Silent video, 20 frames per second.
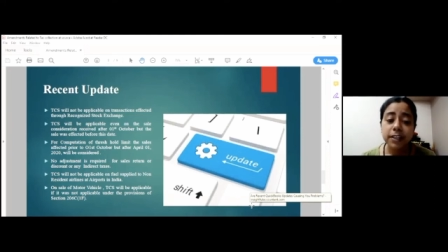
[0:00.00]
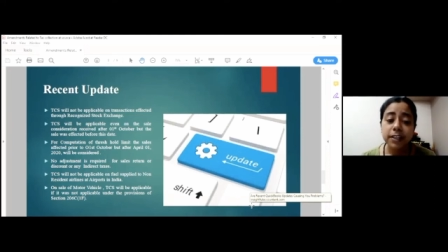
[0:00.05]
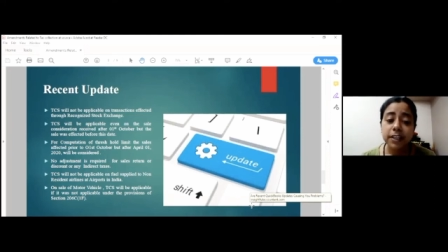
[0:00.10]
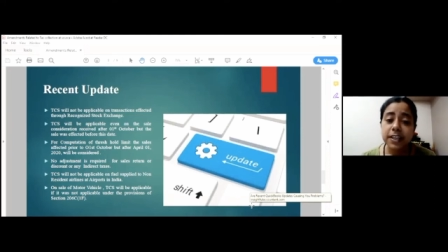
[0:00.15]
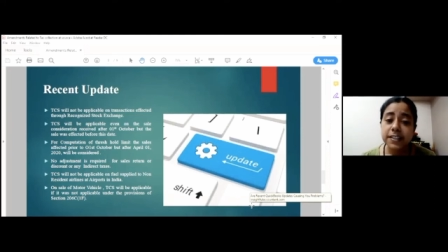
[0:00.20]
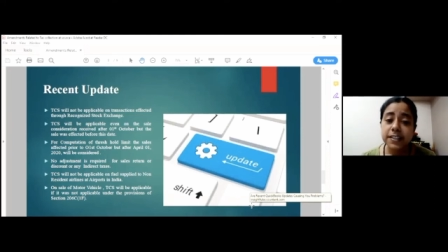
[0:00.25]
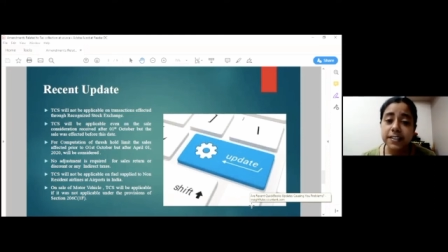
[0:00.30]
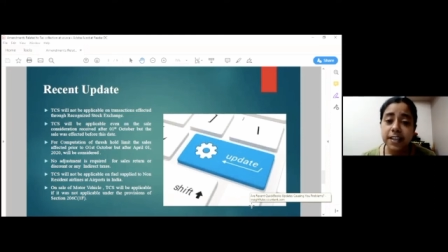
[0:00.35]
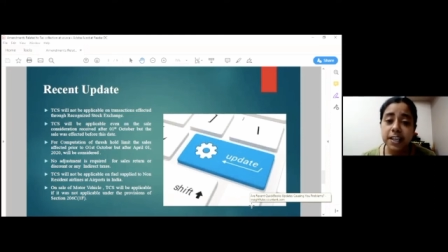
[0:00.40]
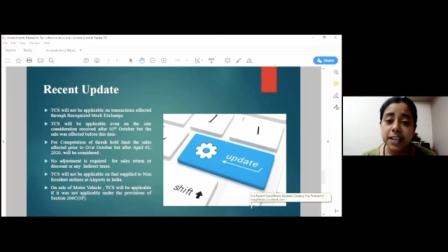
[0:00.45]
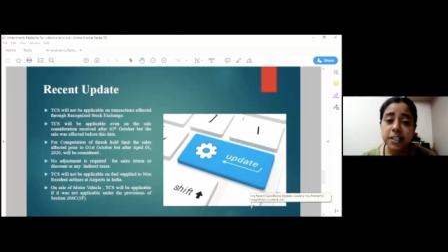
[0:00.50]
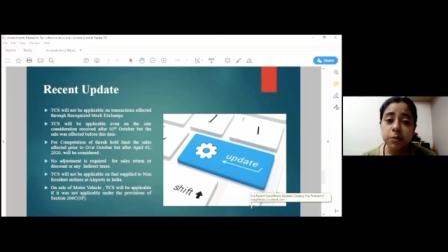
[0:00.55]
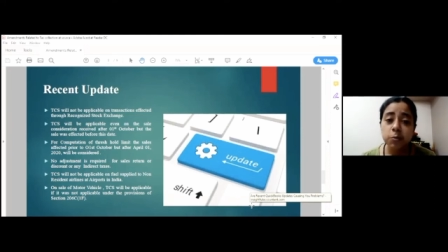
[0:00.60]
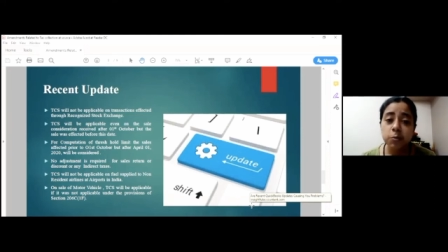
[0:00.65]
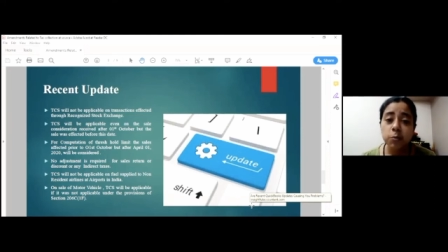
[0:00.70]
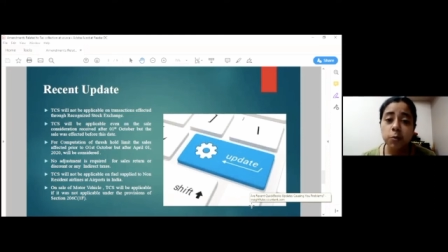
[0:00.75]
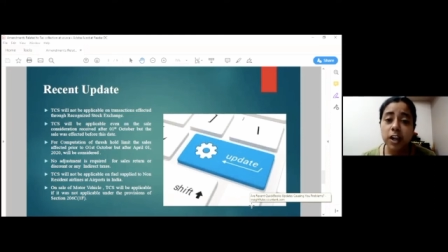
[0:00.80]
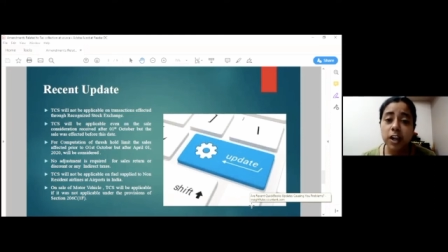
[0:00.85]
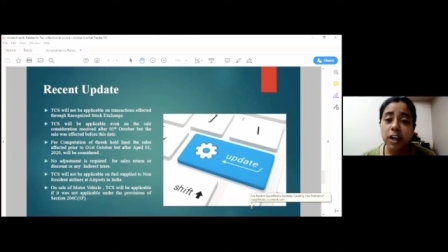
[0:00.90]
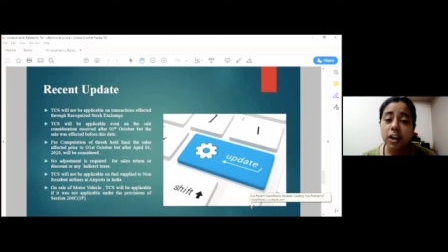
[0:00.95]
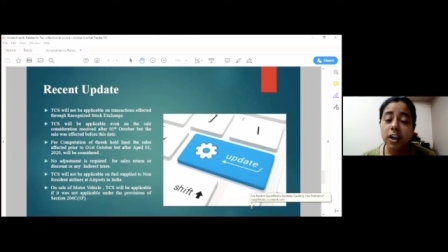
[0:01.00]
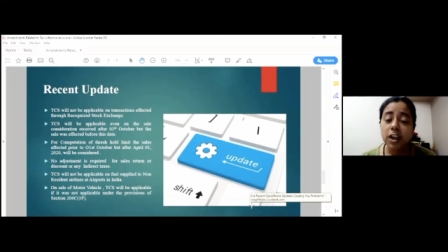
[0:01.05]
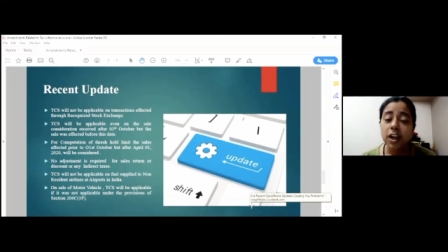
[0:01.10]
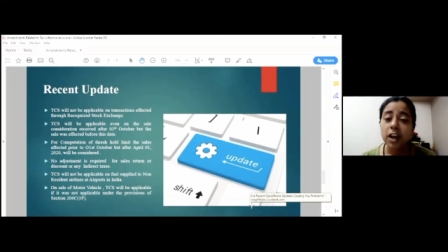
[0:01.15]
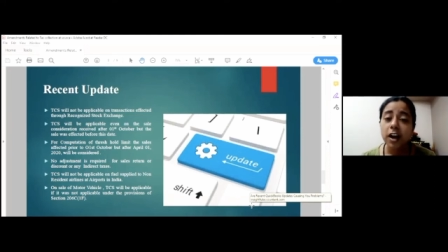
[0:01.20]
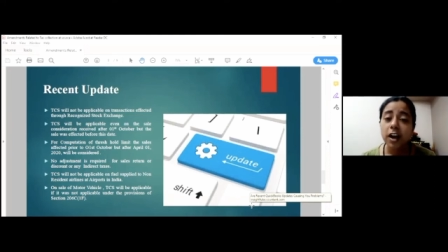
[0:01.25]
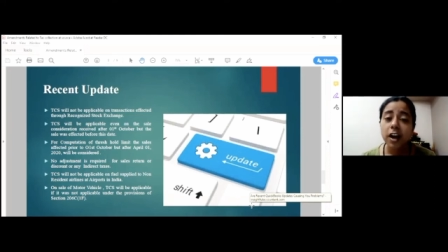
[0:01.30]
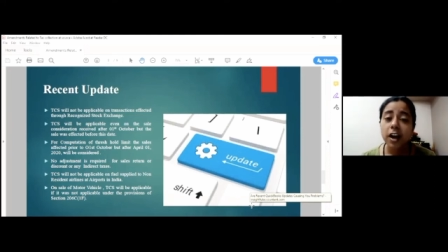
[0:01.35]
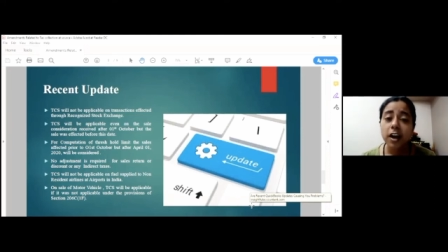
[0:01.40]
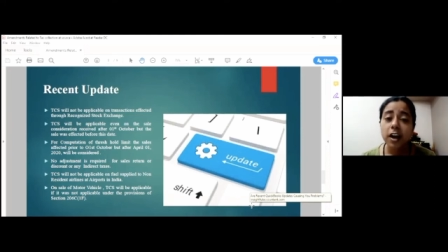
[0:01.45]
TCS will
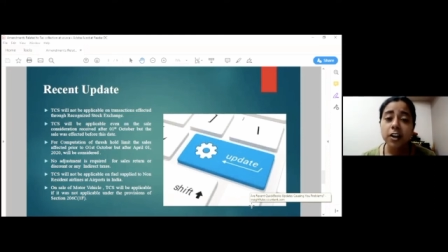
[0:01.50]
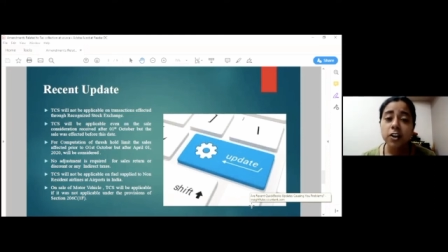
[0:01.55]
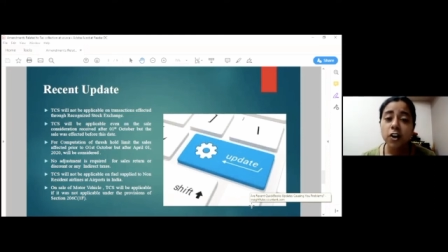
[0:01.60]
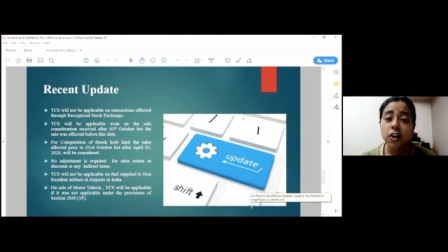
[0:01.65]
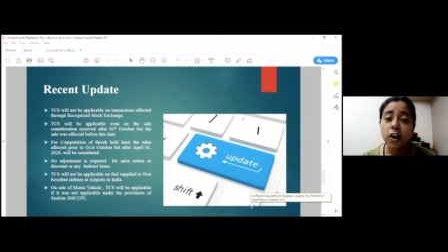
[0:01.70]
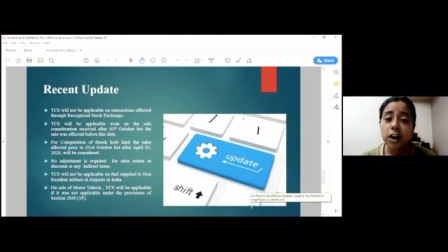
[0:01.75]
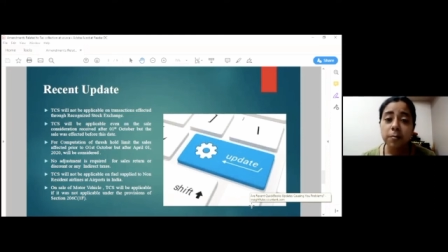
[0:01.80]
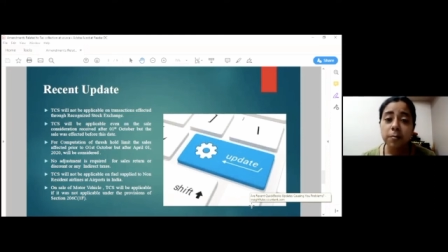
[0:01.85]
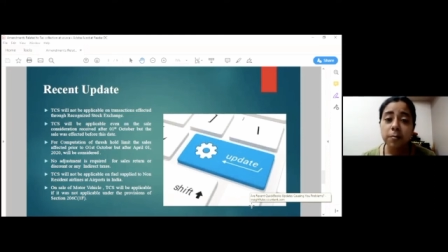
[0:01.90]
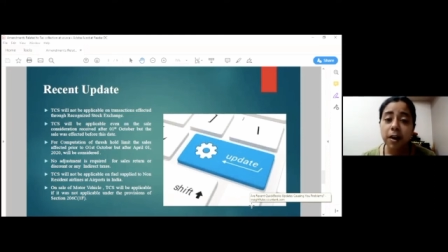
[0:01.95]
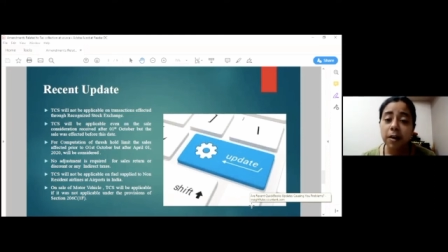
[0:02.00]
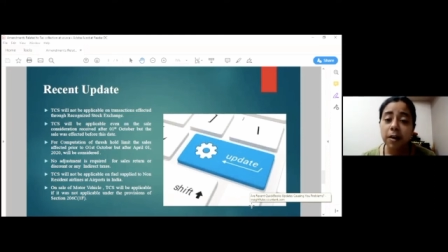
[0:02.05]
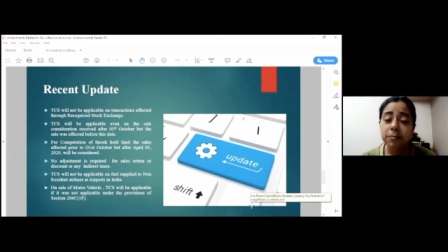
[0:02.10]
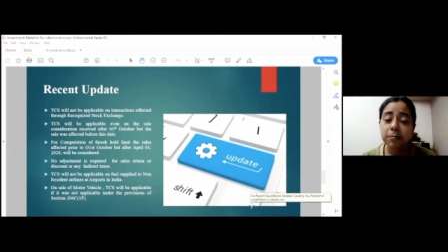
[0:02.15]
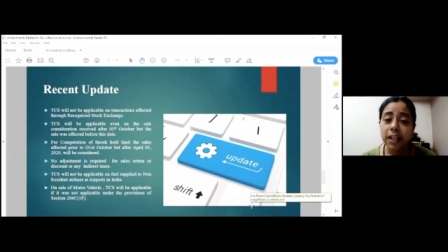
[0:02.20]
not uh,